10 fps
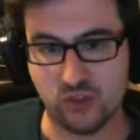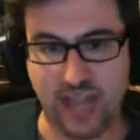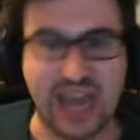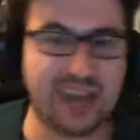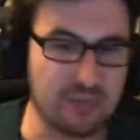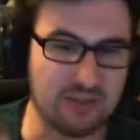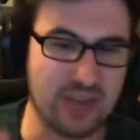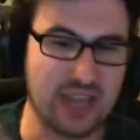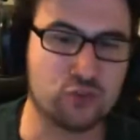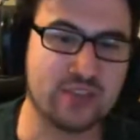extra
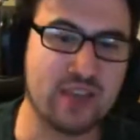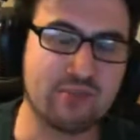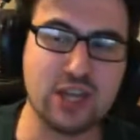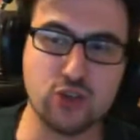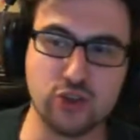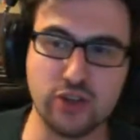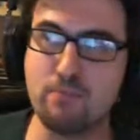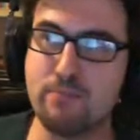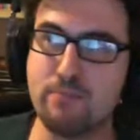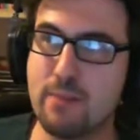definition and a bit more,
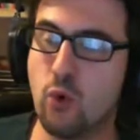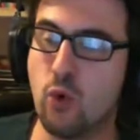a